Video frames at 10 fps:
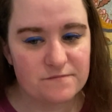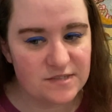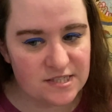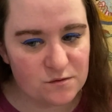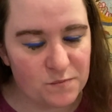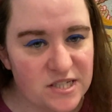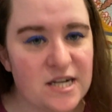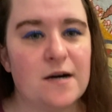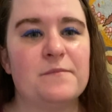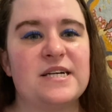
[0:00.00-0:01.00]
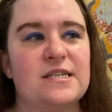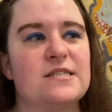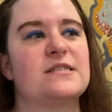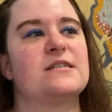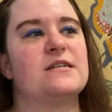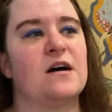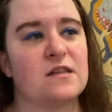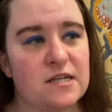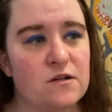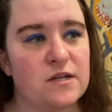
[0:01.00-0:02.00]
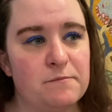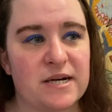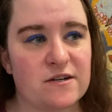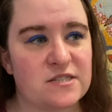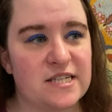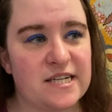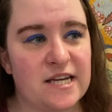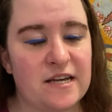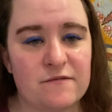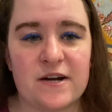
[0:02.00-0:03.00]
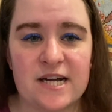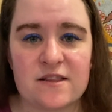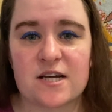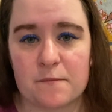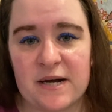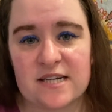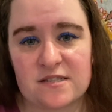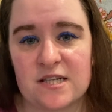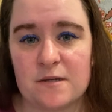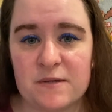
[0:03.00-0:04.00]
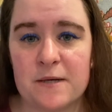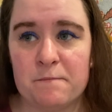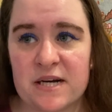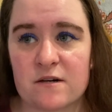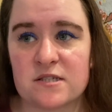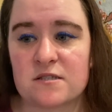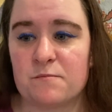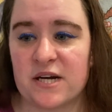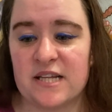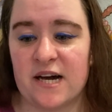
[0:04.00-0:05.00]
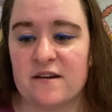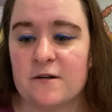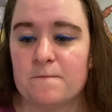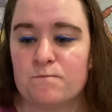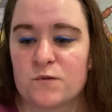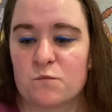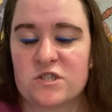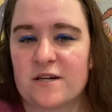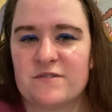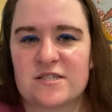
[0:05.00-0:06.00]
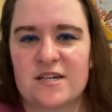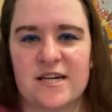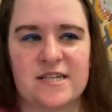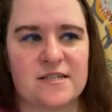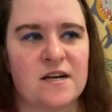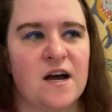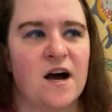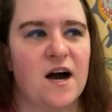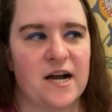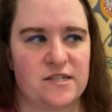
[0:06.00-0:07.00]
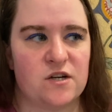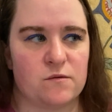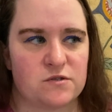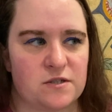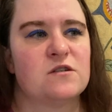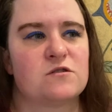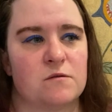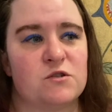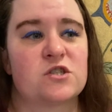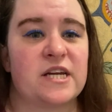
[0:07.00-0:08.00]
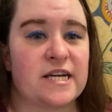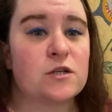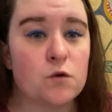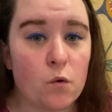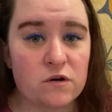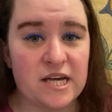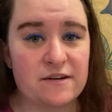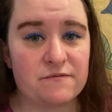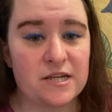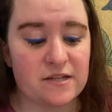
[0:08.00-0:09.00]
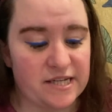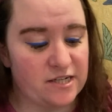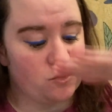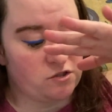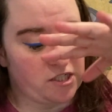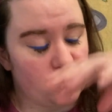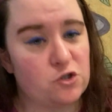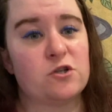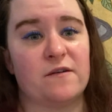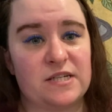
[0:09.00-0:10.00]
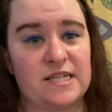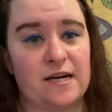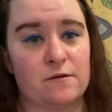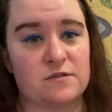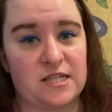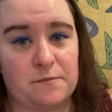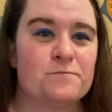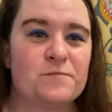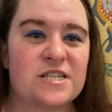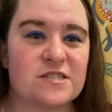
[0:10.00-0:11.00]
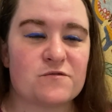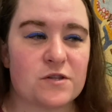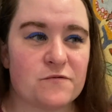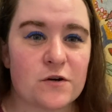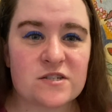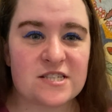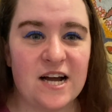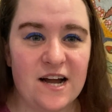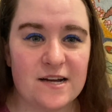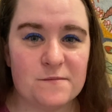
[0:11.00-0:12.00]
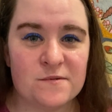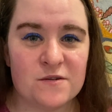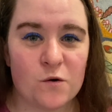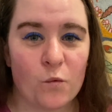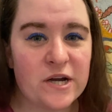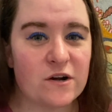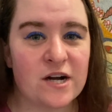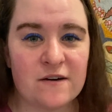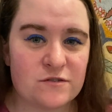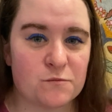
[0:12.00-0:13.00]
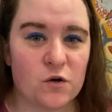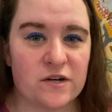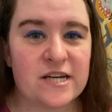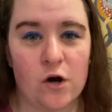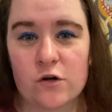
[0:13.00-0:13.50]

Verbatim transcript: it's becoming a little embarrassing if I had the capacity to be embarrassed by that, which I've decided I don't. So I'm just going to ignore that feeling and just like shove it down deep because for the first time, we are comfortable in our